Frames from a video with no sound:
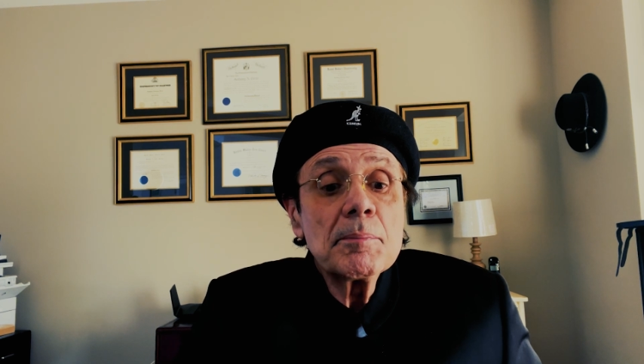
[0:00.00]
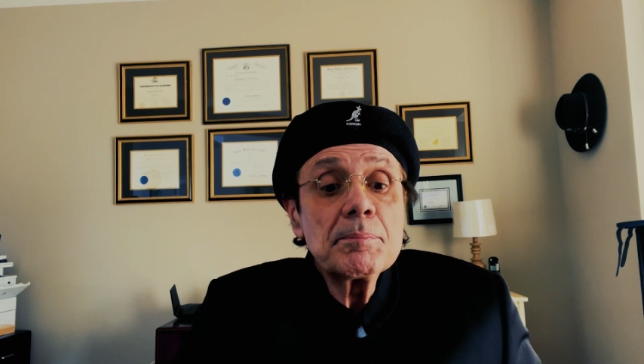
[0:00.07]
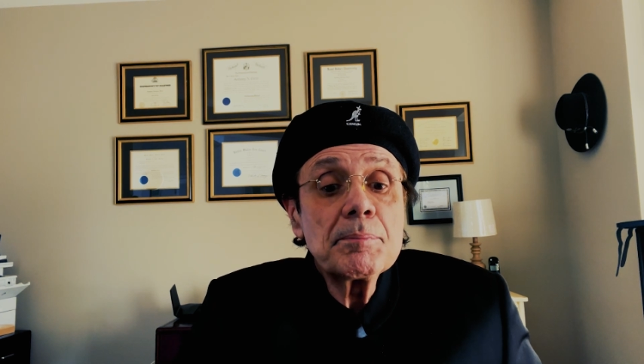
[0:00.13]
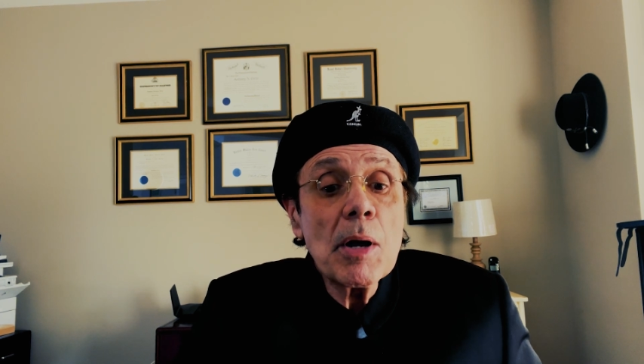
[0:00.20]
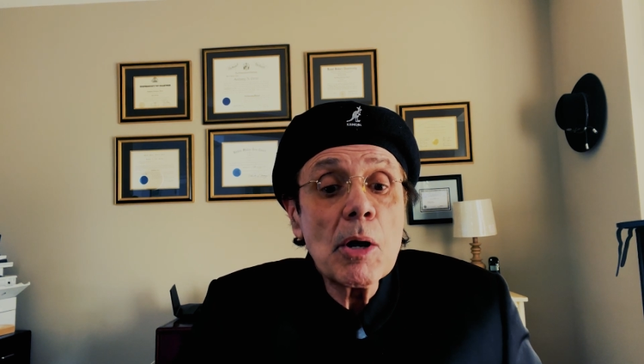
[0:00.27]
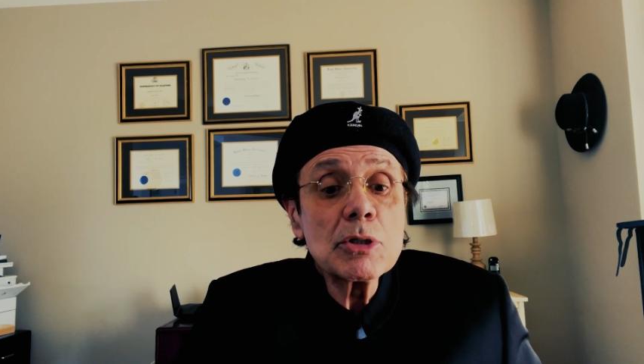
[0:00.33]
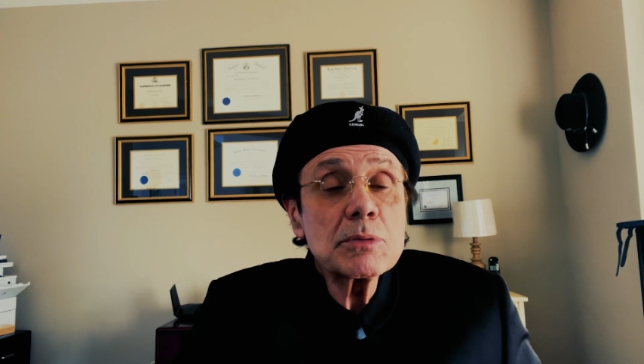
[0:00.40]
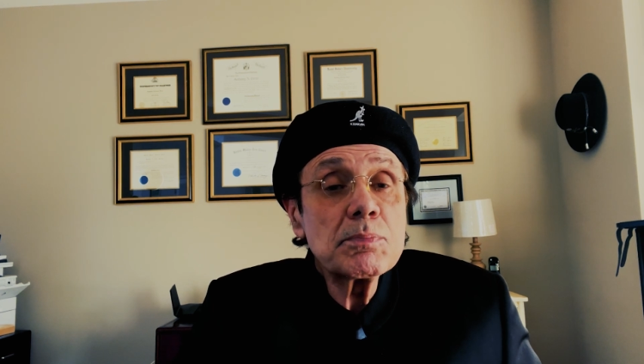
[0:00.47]

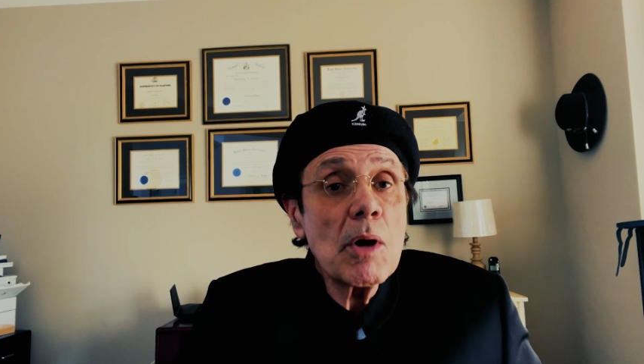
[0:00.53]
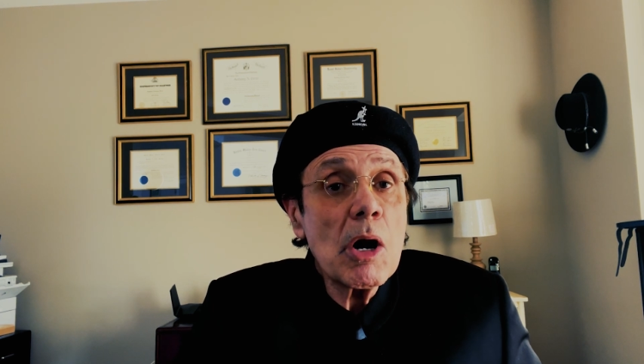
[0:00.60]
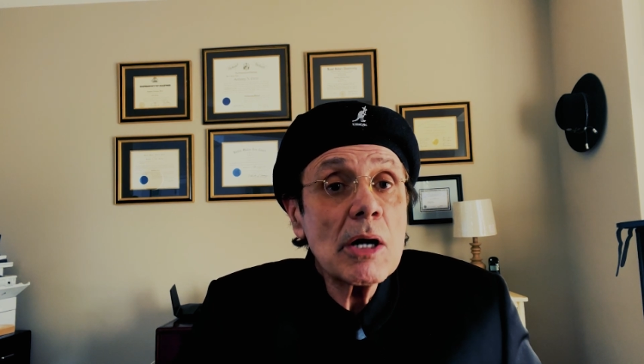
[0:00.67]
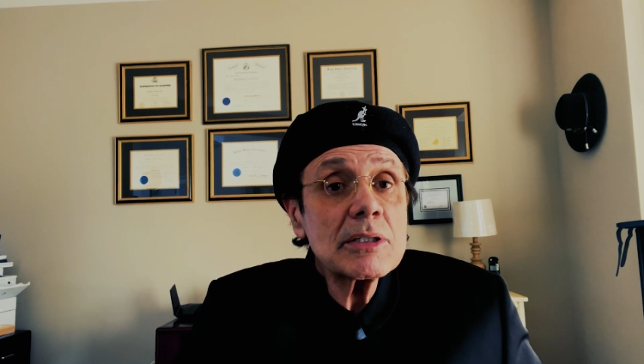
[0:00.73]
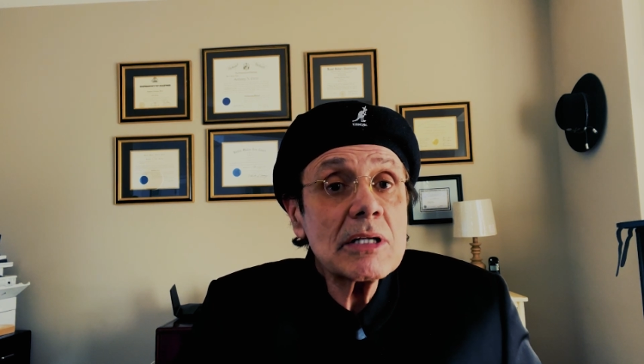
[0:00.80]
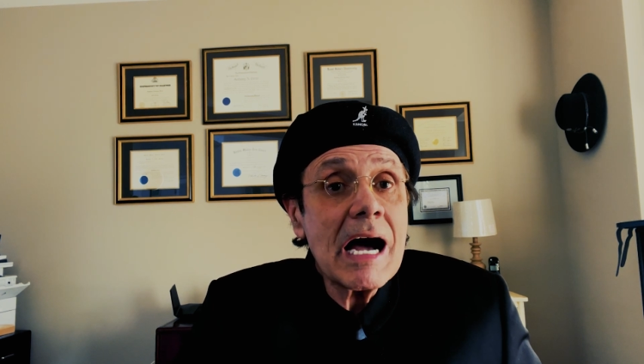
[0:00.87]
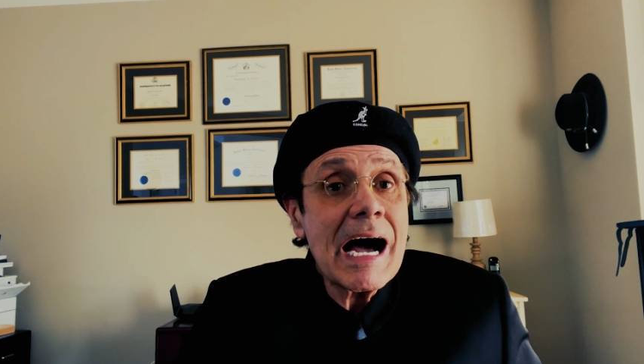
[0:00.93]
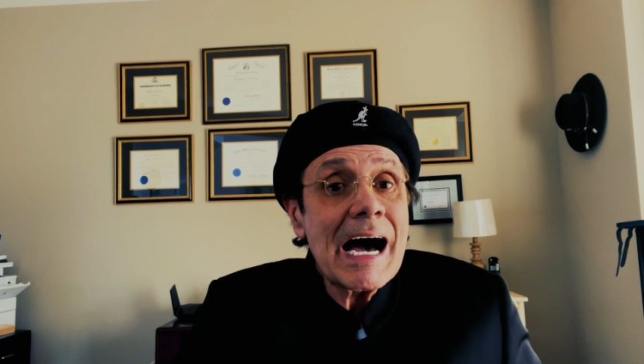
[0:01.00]

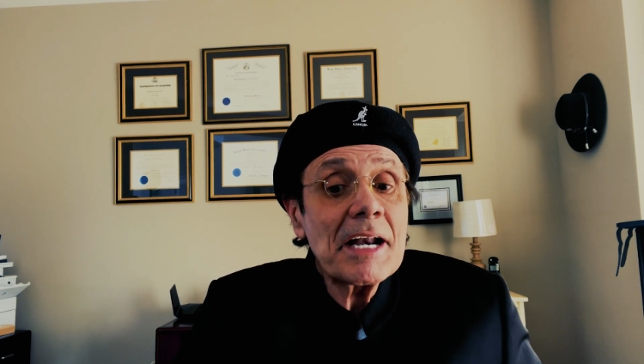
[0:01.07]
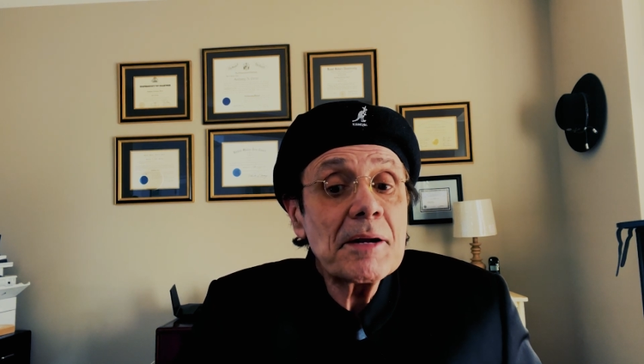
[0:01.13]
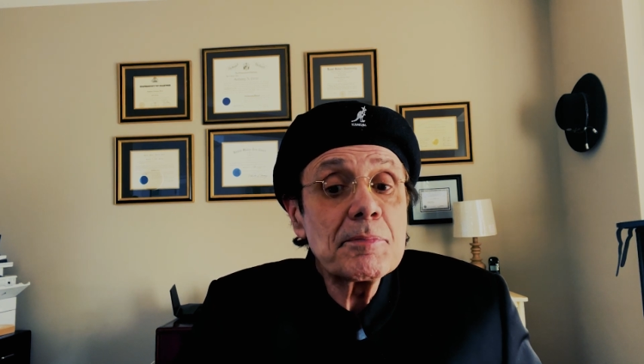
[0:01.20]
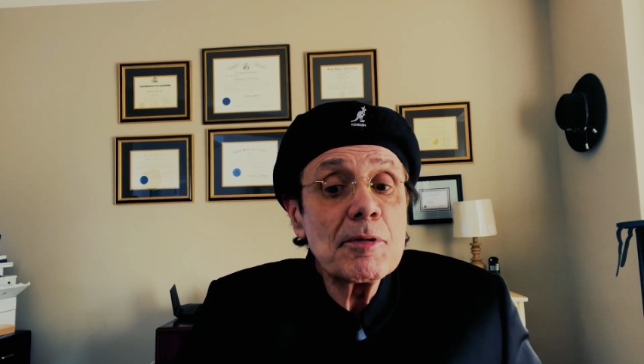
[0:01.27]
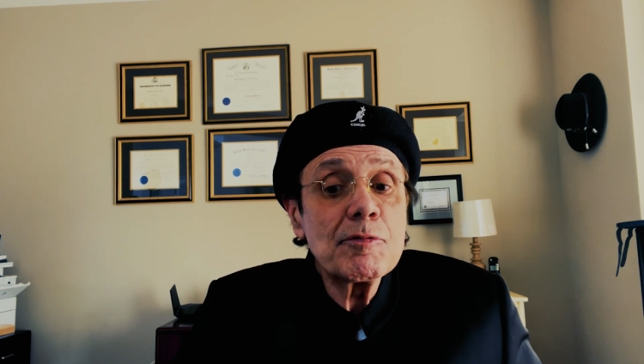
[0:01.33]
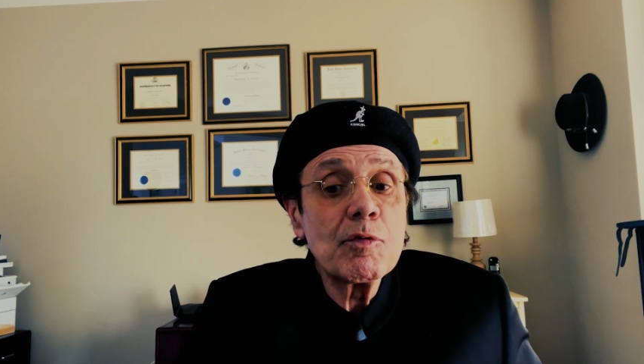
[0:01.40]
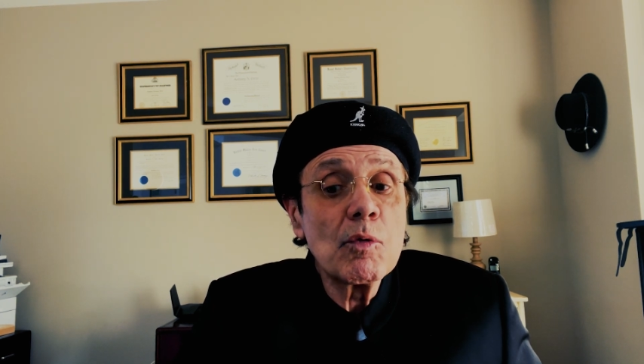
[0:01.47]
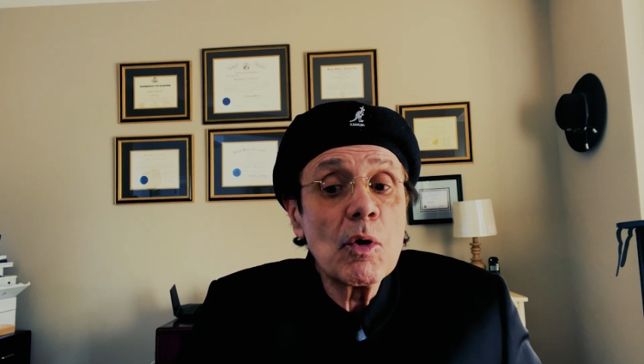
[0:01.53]
postmarked on or
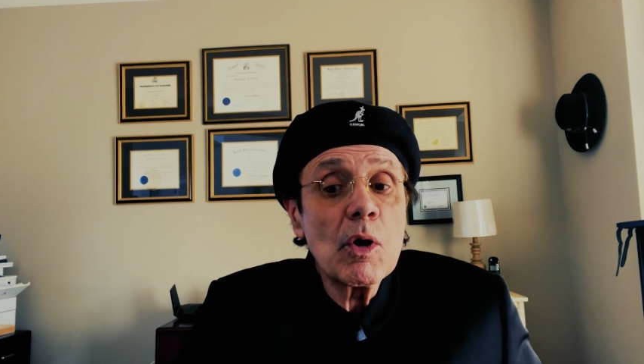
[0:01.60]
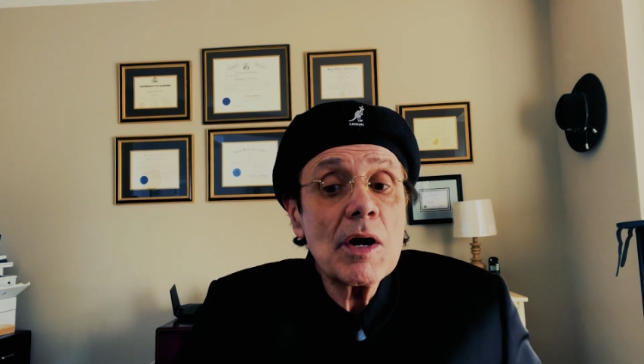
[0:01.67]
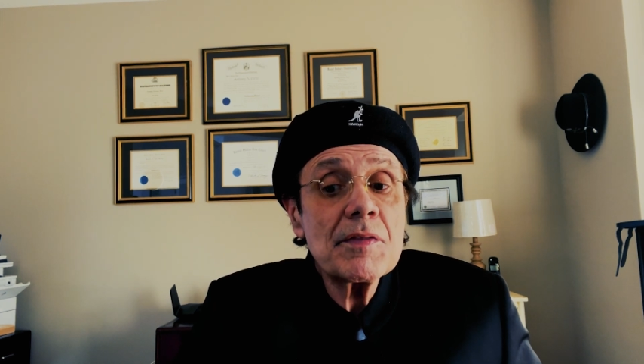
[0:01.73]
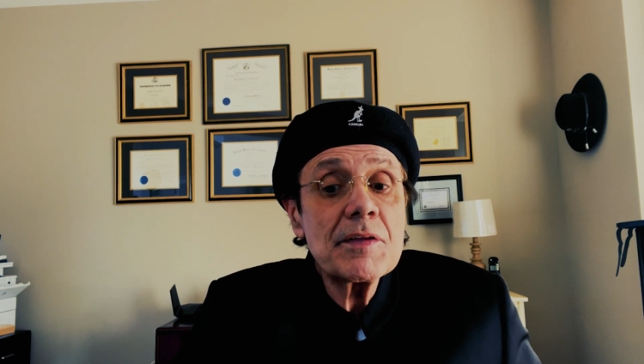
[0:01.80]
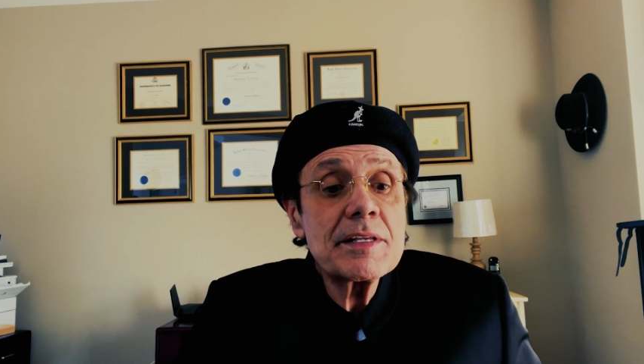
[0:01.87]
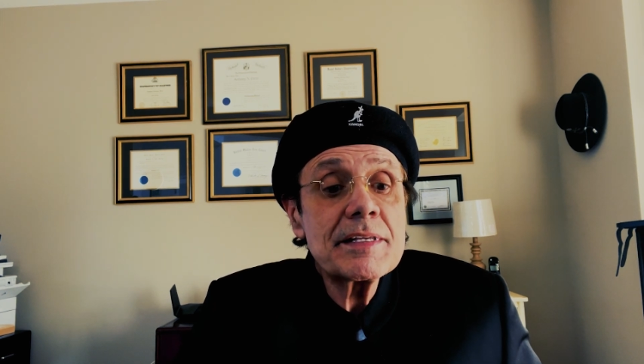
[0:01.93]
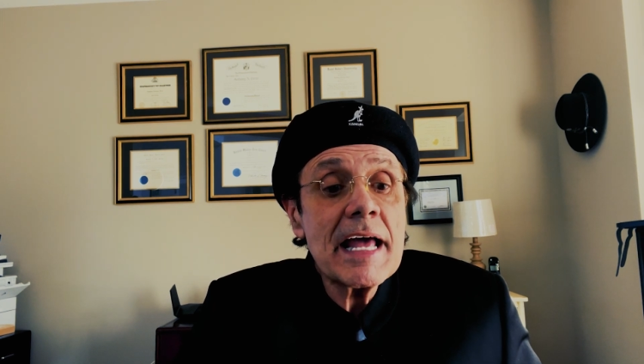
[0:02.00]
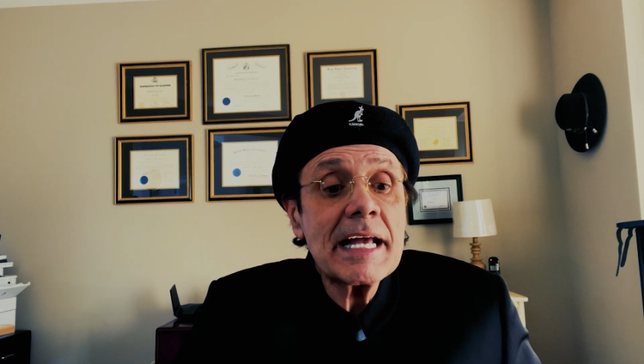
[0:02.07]
before
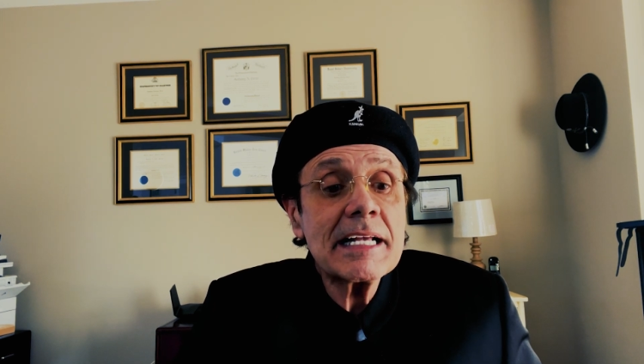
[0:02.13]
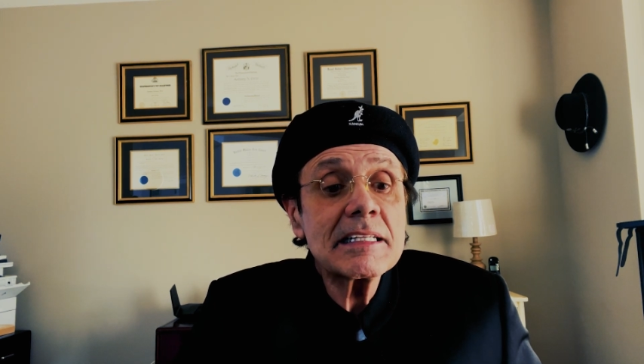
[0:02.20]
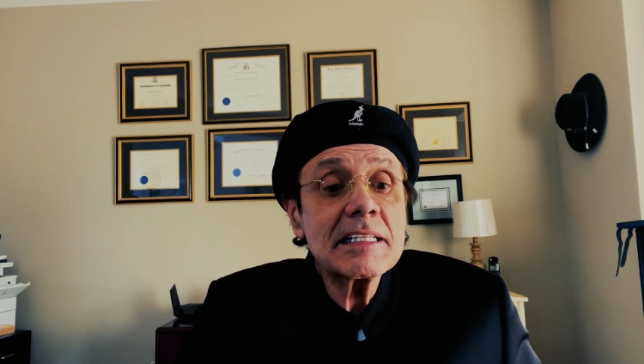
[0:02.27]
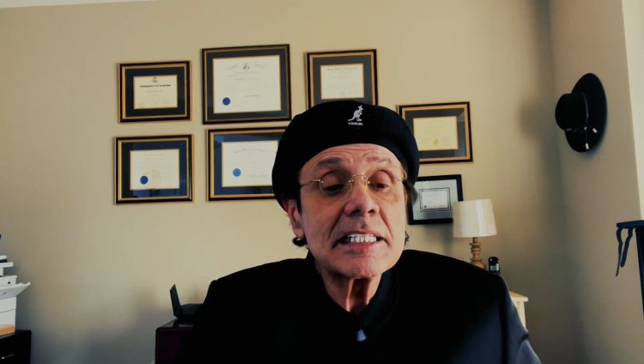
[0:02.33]
the date